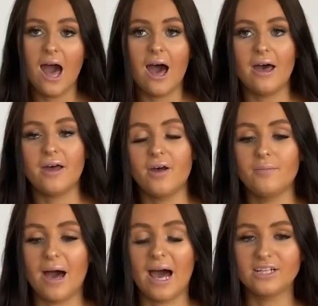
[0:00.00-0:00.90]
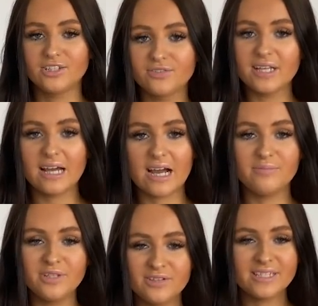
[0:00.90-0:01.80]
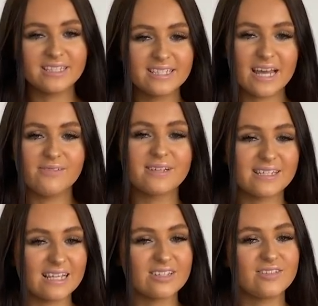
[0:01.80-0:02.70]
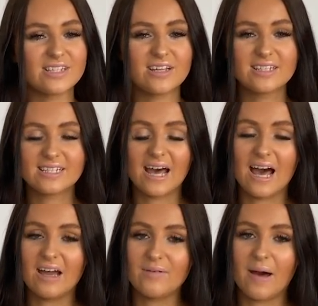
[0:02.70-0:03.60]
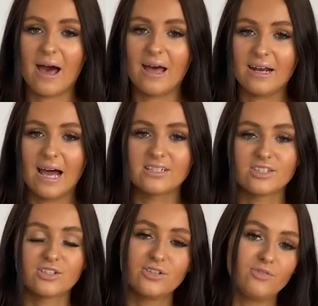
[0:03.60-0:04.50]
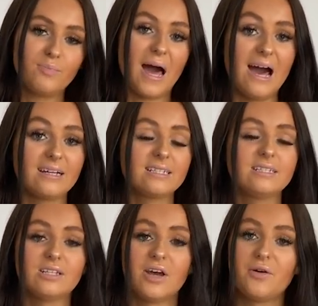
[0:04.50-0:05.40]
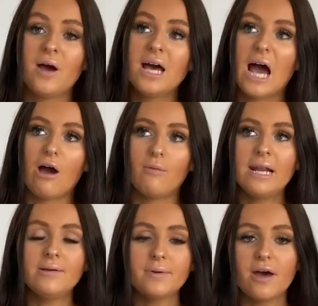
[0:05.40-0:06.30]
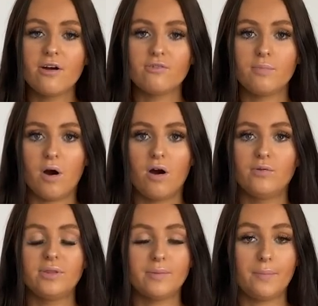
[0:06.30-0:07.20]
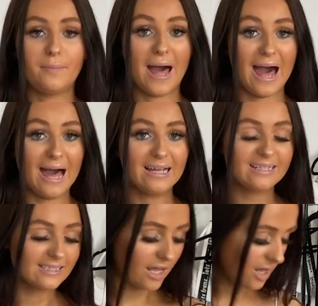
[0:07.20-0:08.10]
I just feel like I'm using the same accessories all the time, and I just love bags, so I went a bit overboard with the bags.